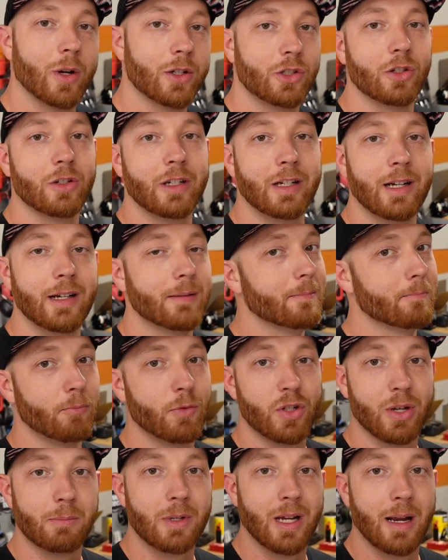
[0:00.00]
what you need,
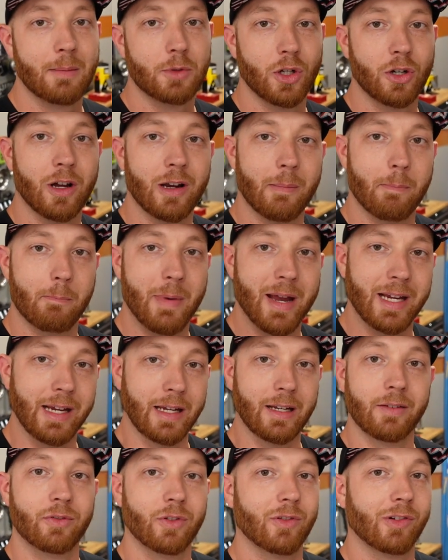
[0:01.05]
sometimes you've got to make
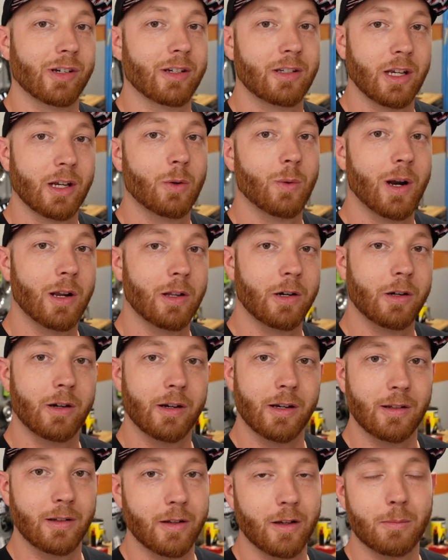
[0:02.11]
it. If you've got a TIG welder
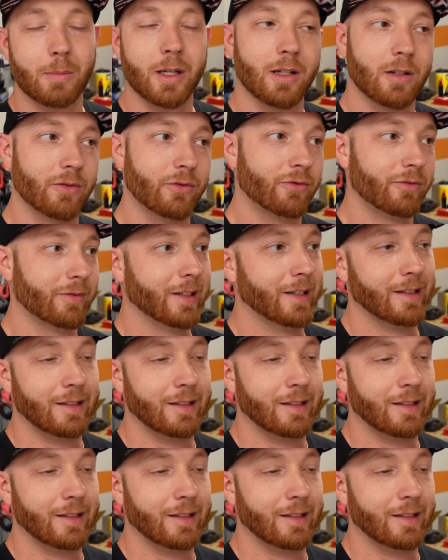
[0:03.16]
and a little bit of